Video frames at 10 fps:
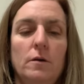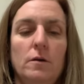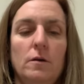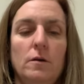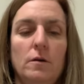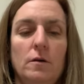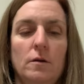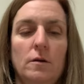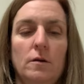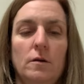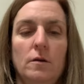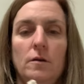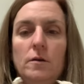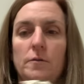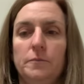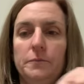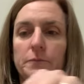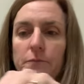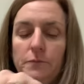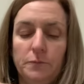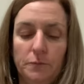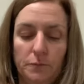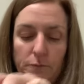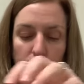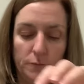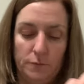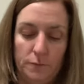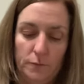Nobody speaks.